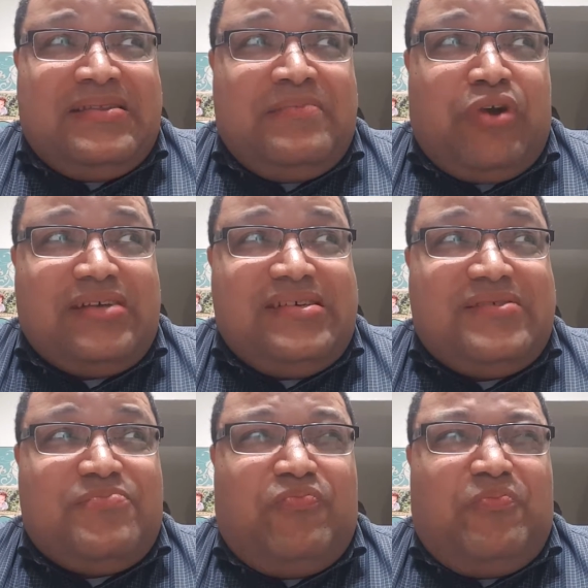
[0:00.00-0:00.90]
the
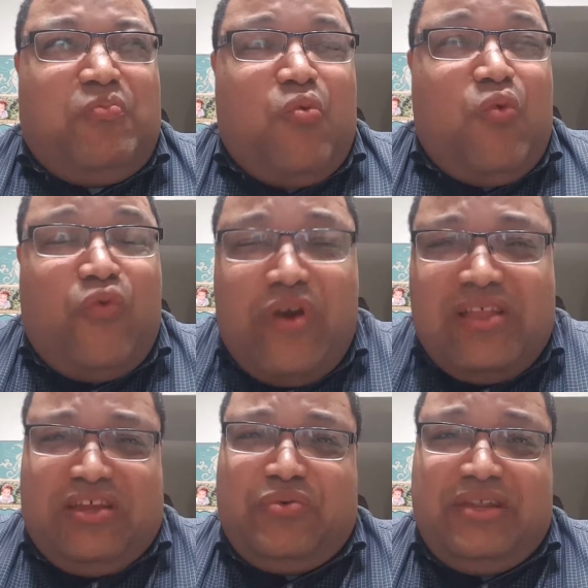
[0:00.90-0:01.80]
process
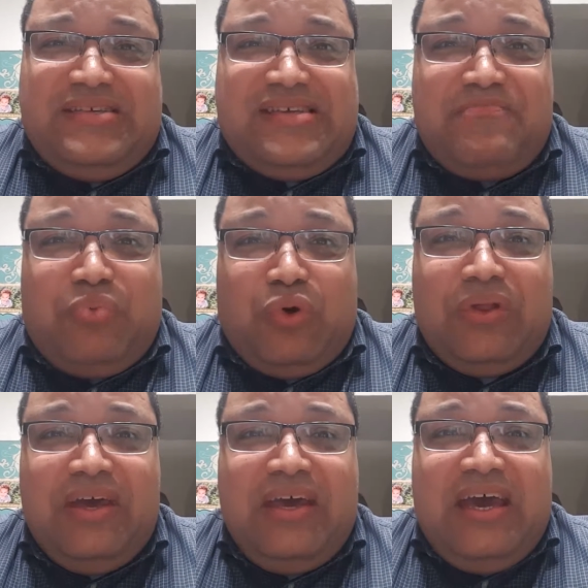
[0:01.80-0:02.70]
really really
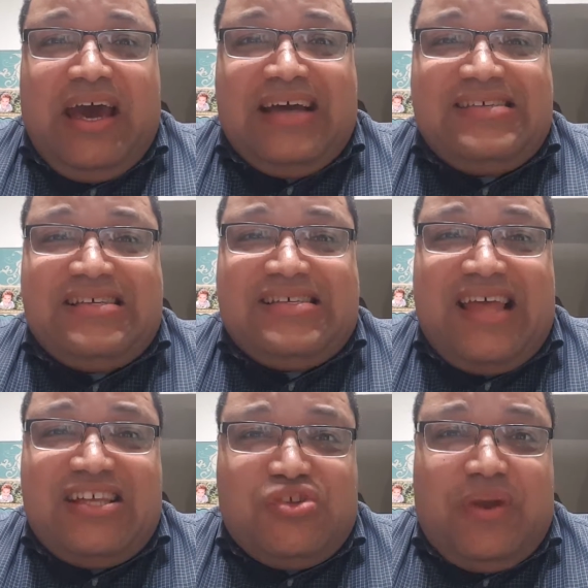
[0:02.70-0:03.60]
simple as it
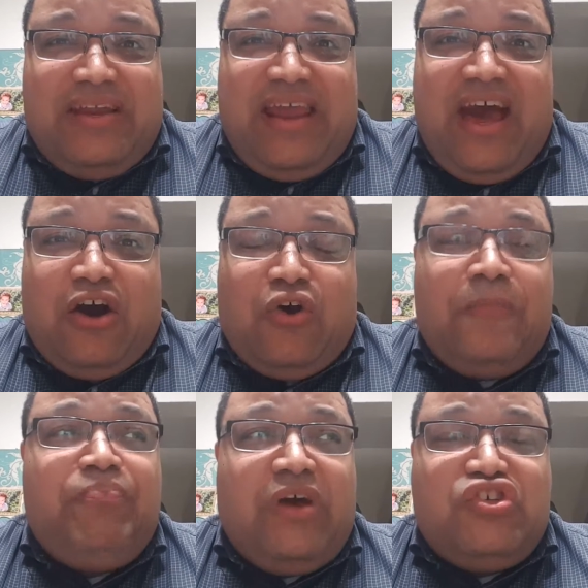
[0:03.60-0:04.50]
stands right
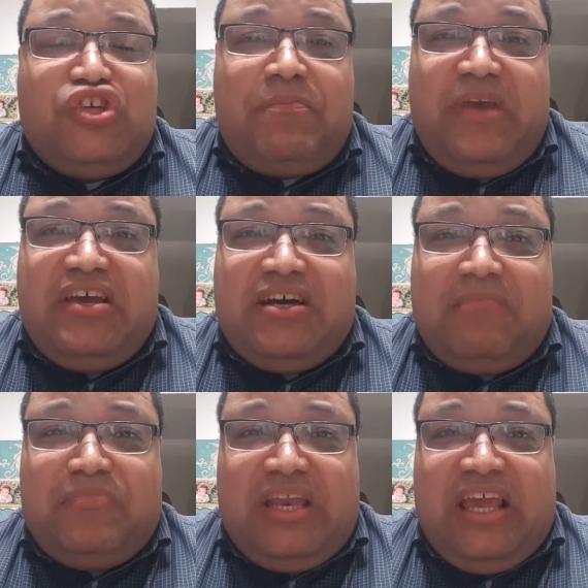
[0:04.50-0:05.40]
now a shipping
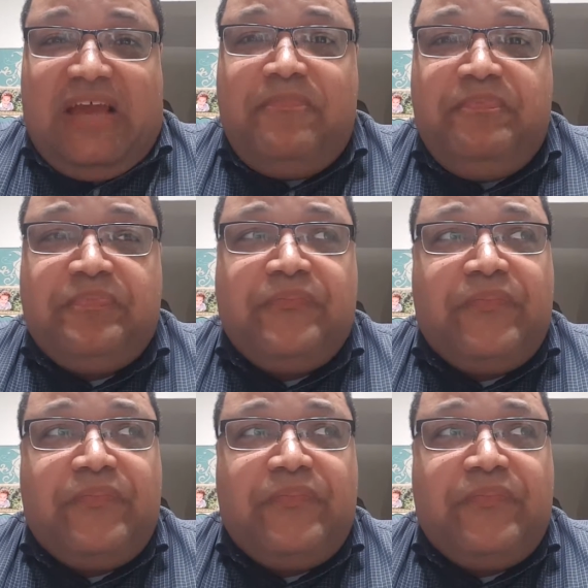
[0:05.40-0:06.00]
company